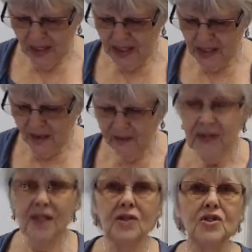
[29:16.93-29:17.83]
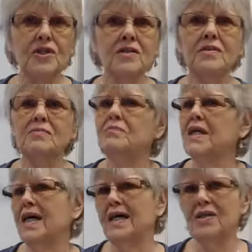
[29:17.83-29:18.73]
and self indulgence, be
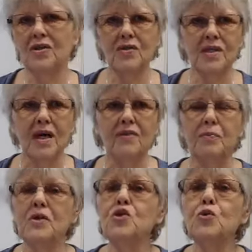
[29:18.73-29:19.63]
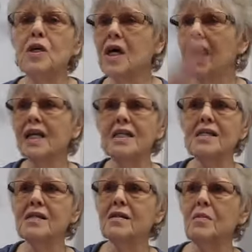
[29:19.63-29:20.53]
kind to yourself. Be do a
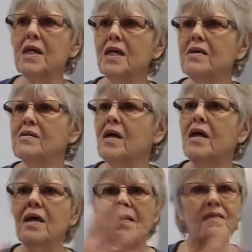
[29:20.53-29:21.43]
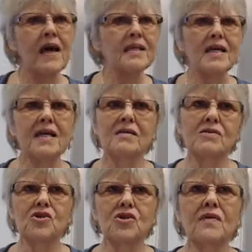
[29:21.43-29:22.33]
kindness to somebody else, and that takes
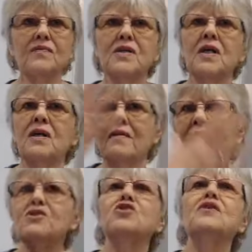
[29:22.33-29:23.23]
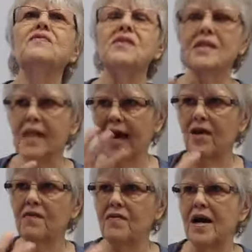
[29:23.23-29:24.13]
the shift, that shifts us
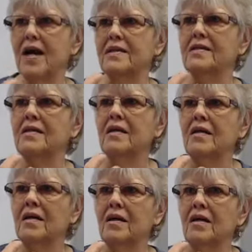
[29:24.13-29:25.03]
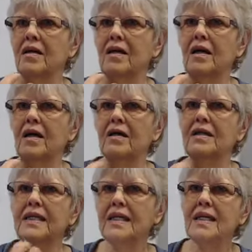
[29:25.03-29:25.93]
out of that uh,
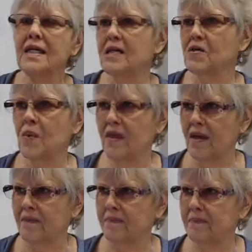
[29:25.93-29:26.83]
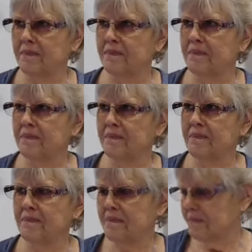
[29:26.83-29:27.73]
neediness within.
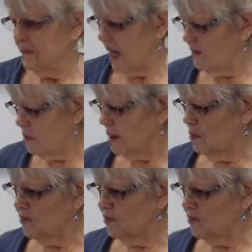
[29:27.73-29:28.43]
I have a Bible